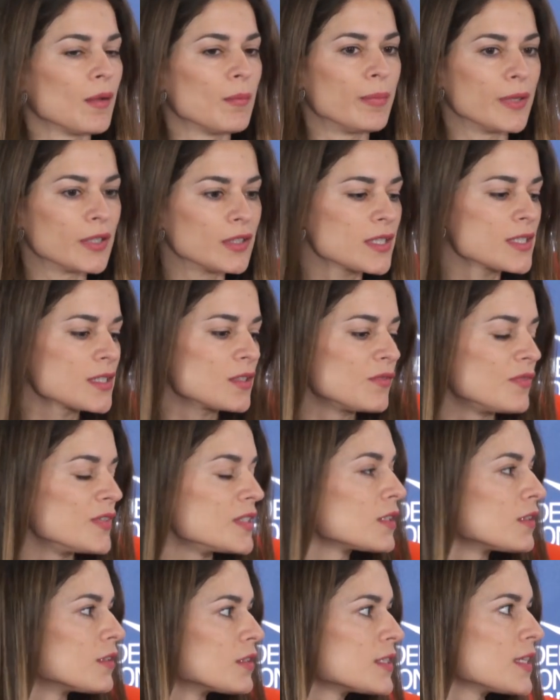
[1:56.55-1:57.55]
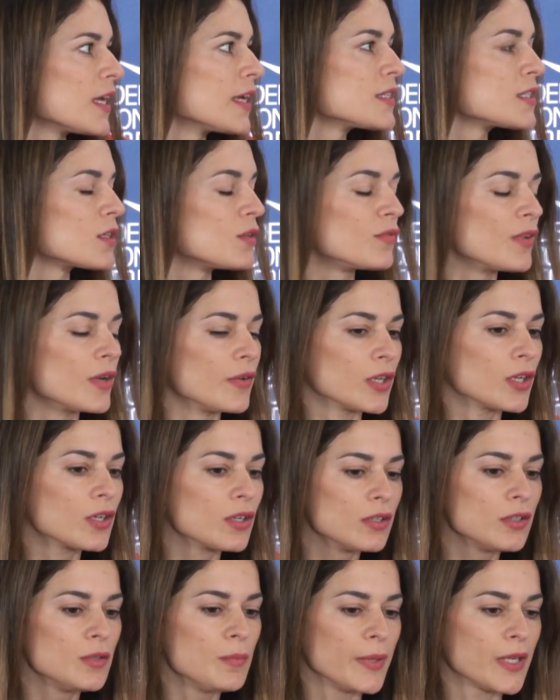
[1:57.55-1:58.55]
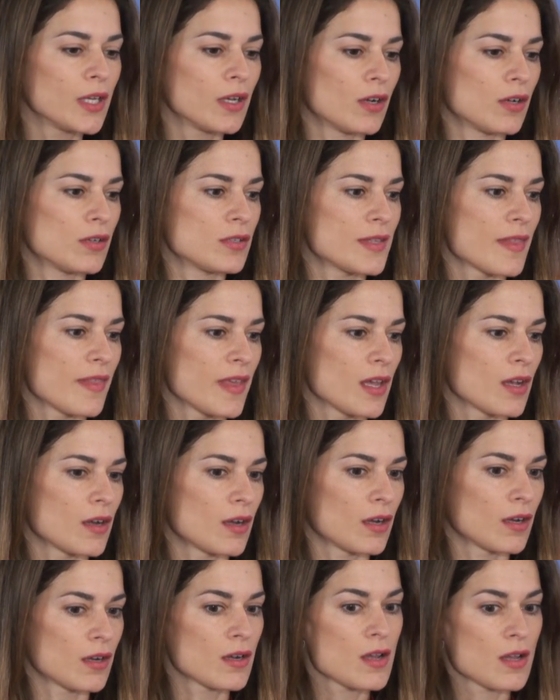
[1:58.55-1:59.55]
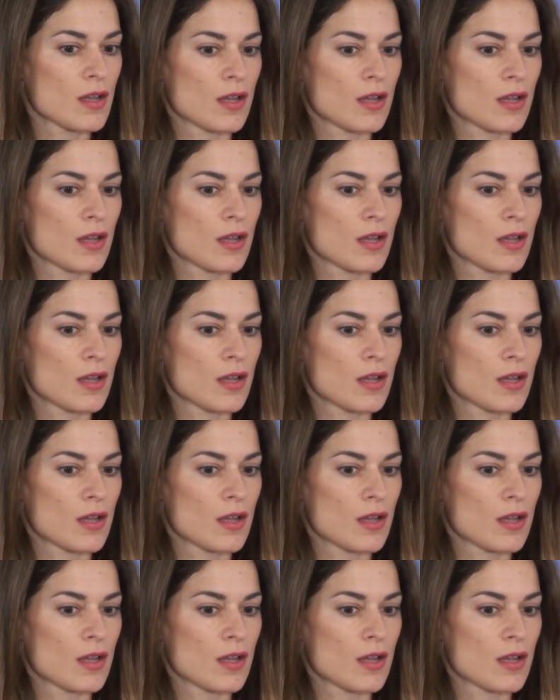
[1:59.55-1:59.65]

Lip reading: buildings and physical sites are very good because they are